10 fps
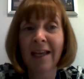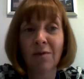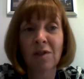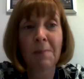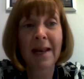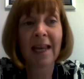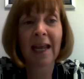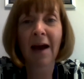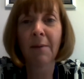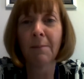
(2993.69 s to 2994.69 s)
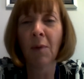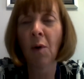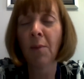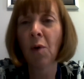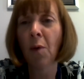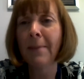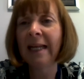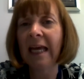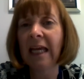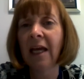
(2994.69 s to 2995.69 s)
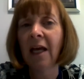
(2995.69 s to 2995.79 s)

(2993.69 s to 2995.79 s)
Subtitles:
You're spending out more money.